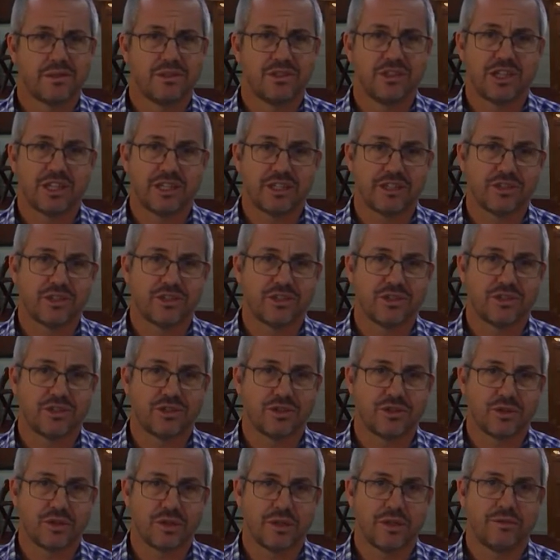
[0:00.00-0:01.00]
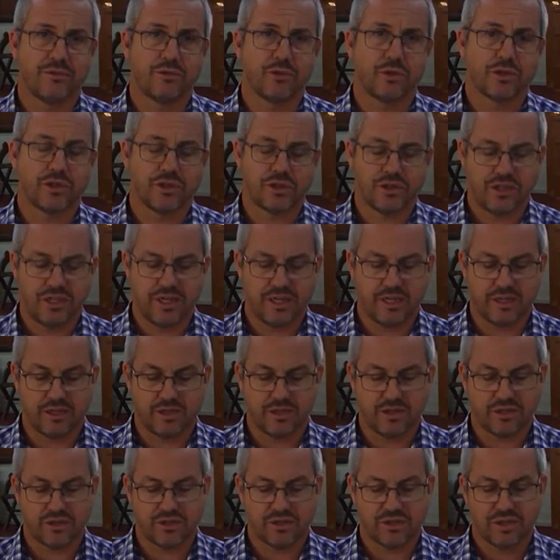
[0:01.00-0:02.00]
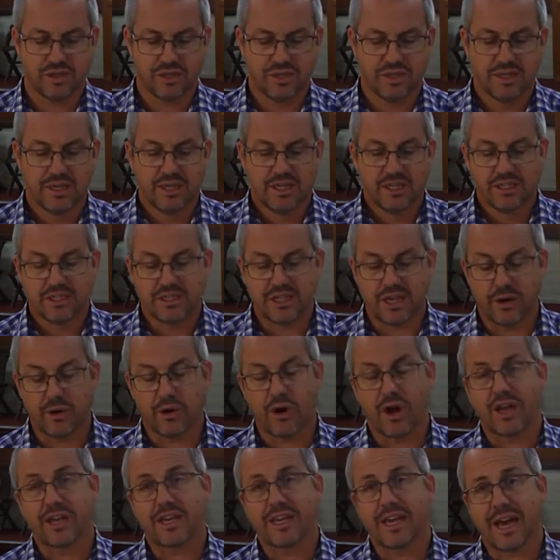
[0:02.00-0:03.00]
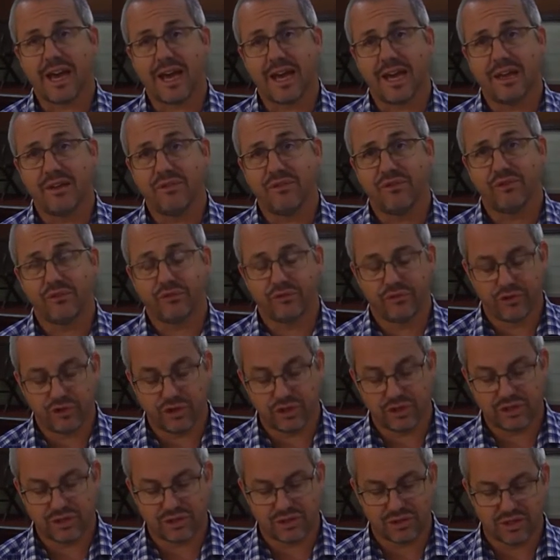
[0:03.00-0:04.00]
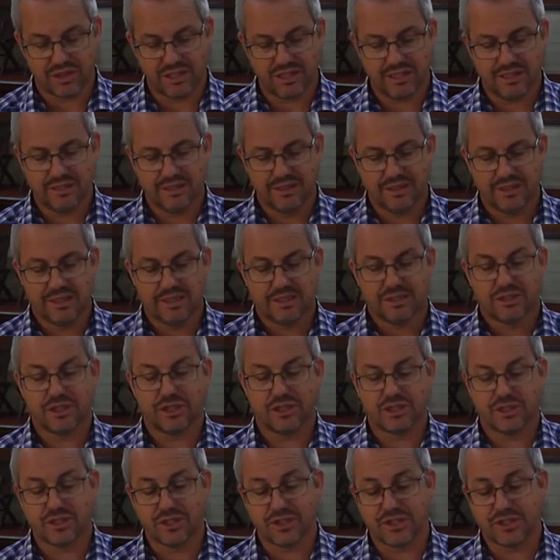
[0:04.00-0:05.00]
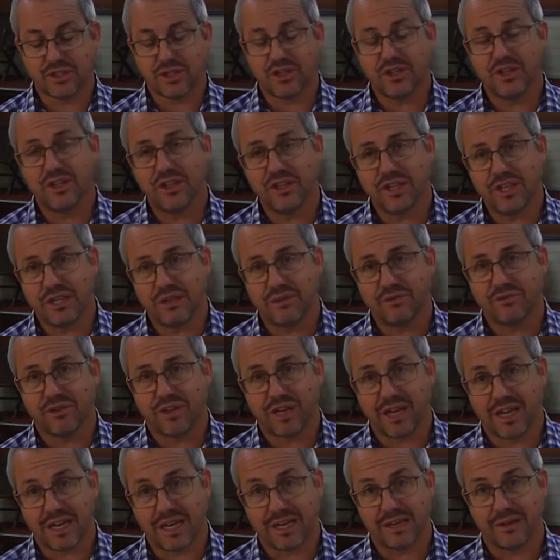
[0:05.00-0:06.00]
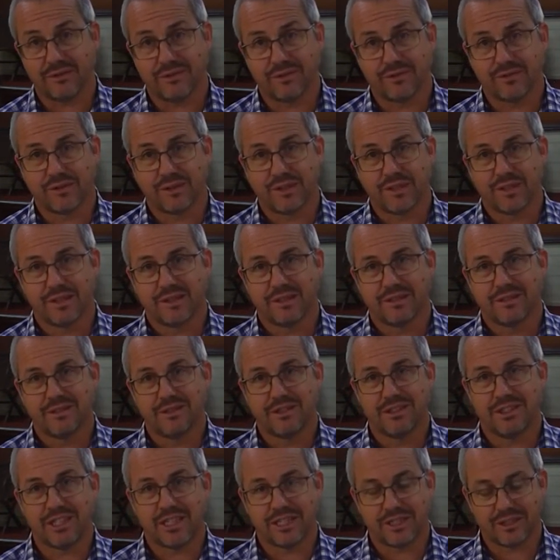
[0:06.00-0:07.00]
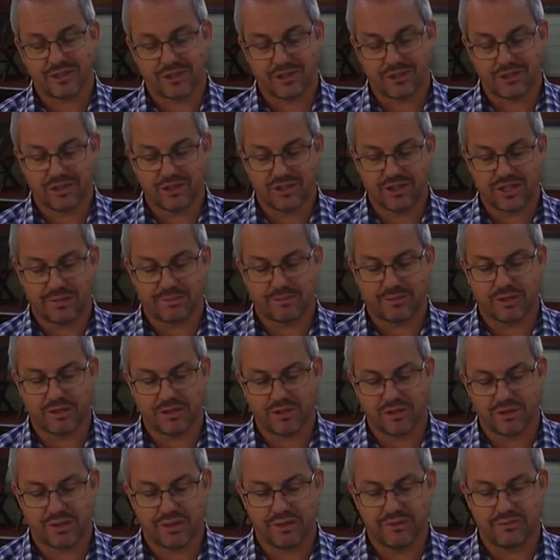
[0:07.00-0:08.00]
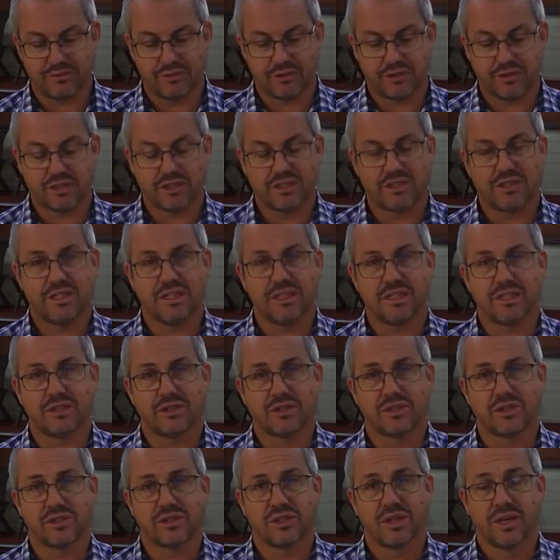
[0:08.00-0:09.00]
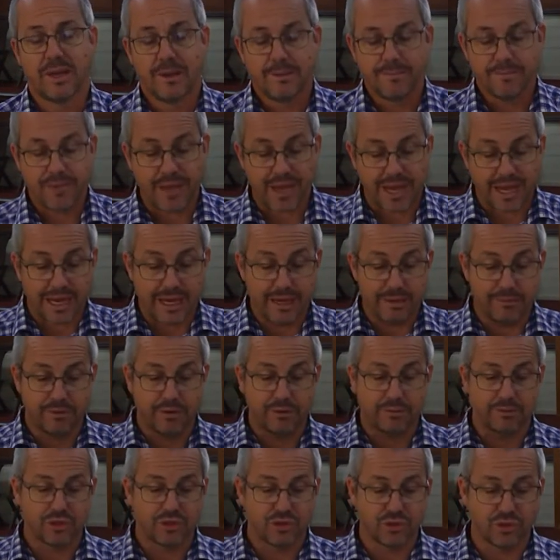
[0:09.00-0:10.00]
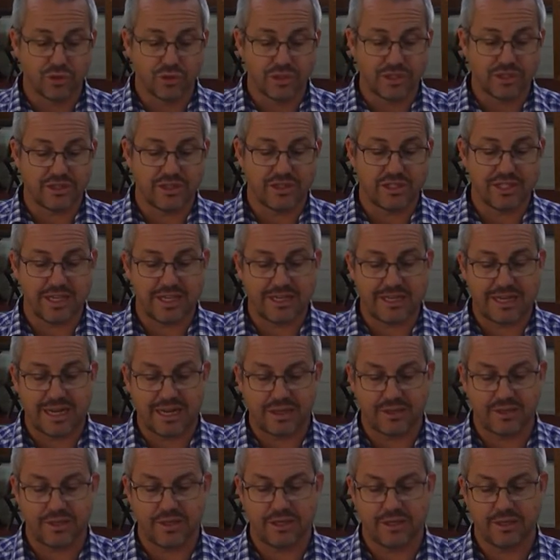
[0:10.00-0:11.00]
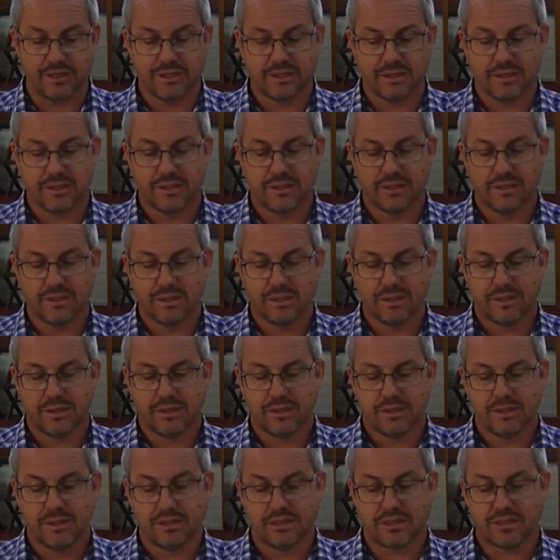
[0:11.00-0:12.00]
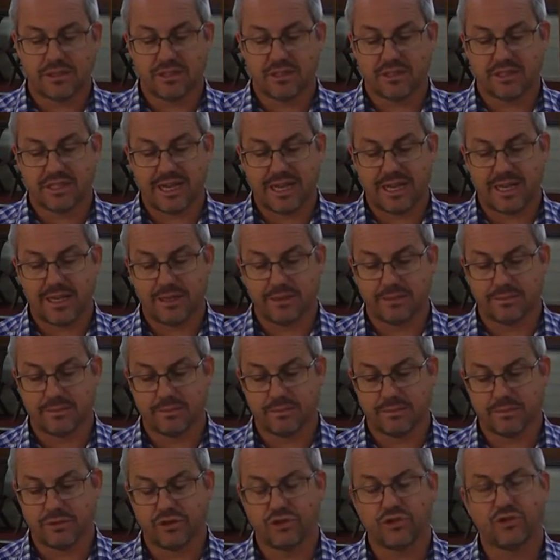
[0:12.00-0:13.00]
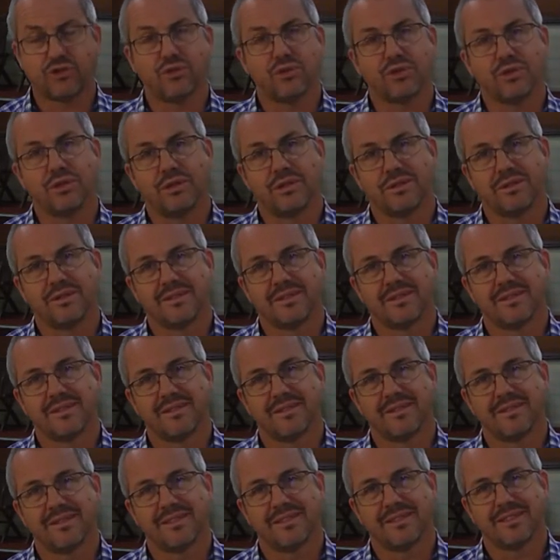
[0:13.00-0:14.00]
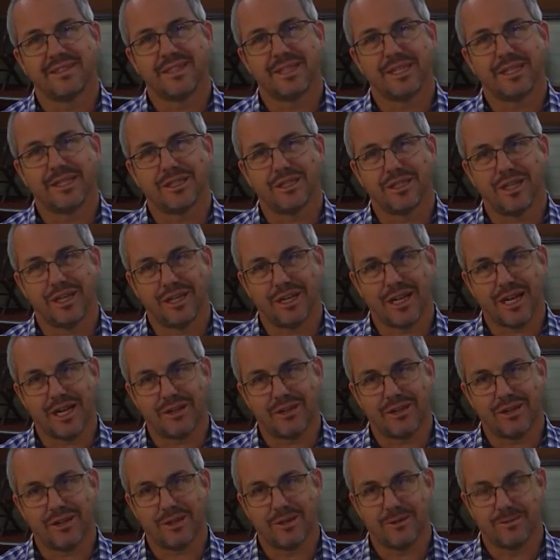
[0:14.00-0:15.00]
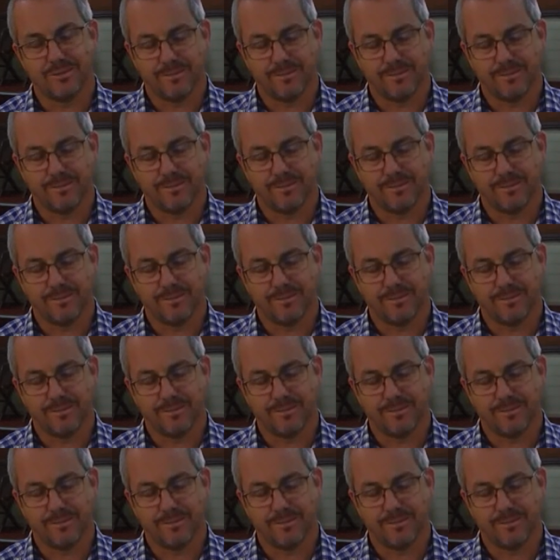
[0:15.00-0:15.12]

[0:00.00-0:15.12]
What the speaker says: Genesis 3, verse 6. Sarai gave, verse 3, just as Eve gave, Genesis chapter 3, verse 6. Abram stood and said nothing, just as Adam stood and said nothing.